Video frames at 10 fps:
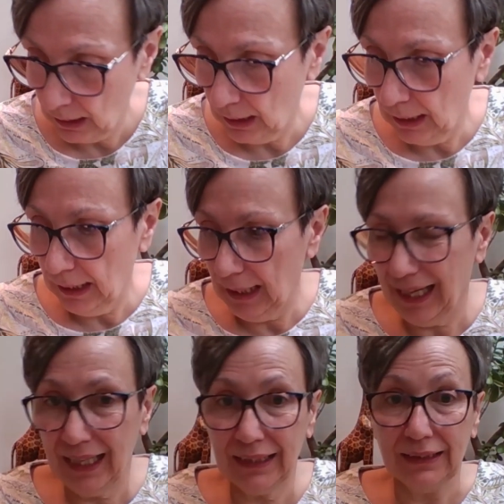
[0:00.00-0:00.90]

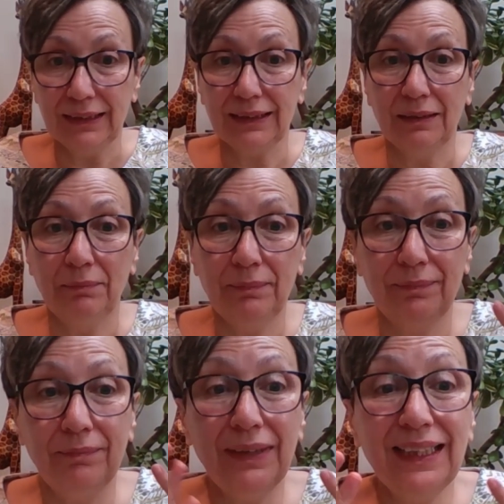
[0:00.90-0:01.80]
Hands,
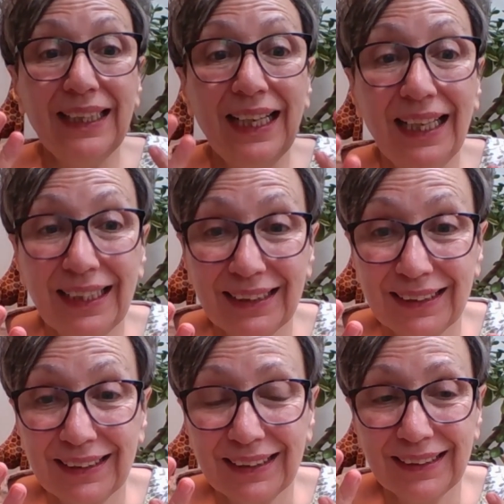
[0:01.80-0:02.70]
my
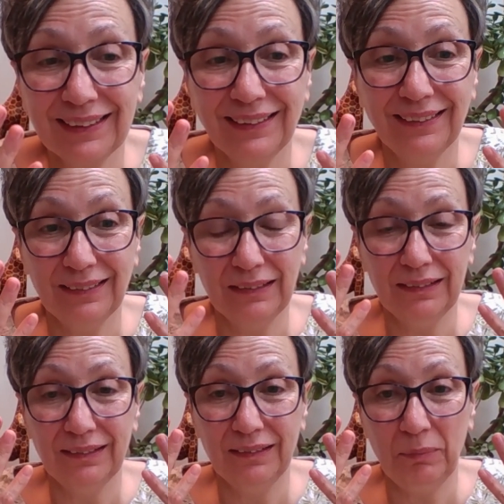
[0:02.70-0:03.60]
hands,
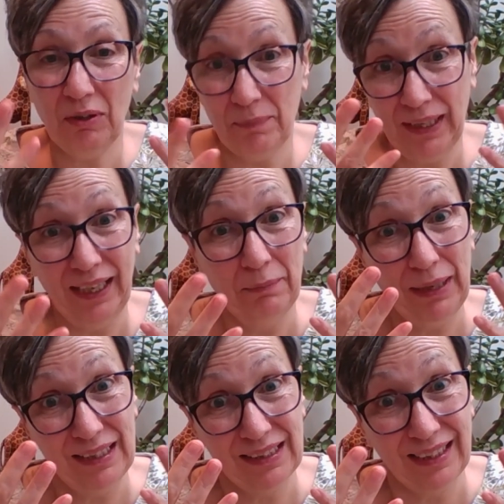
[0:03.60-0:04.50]
well, my
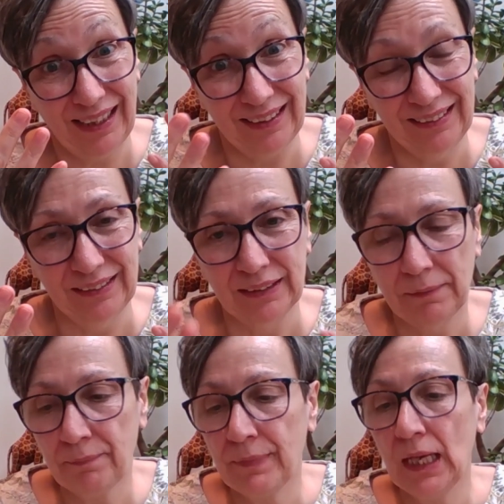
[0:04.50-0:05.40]
man's hands.
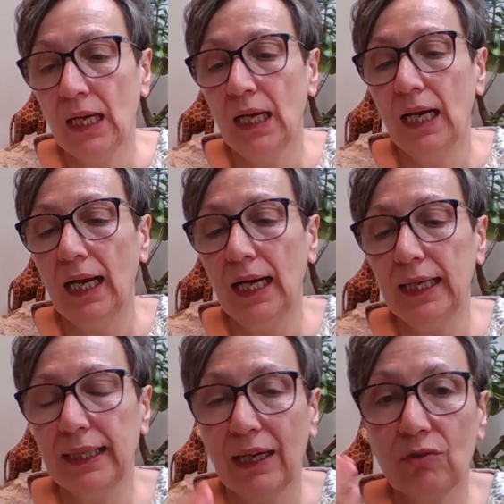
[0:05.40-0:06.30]

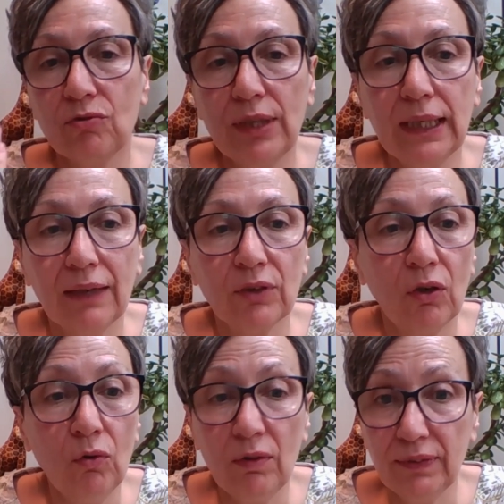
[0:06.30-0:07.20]
I've got
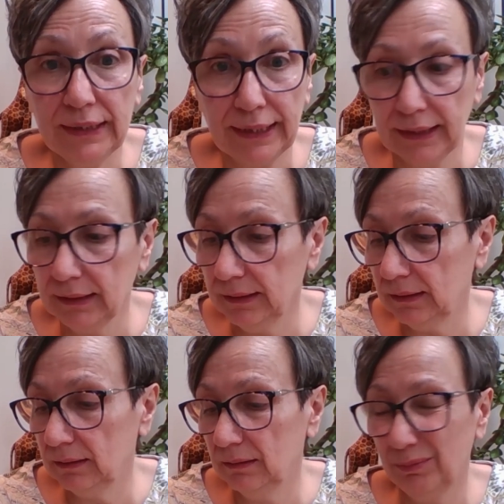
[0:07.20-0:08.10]
awful nails.
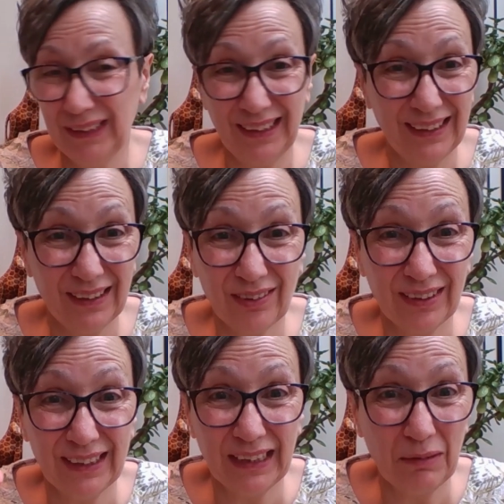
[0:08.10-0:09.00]
My sister's got the
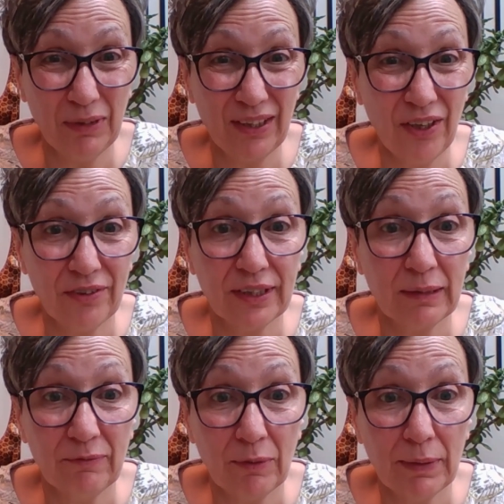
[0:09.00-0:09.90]
same, I inherited them
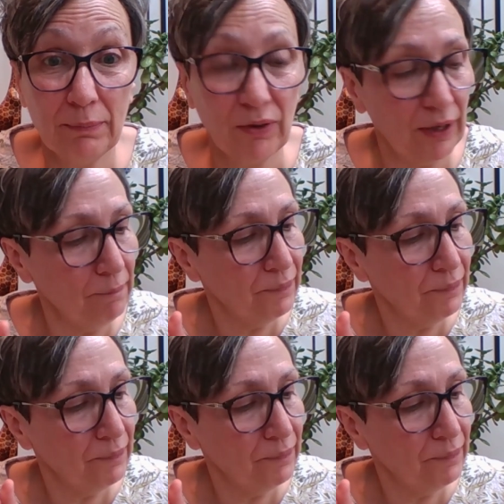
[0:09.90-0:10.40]
from my mother.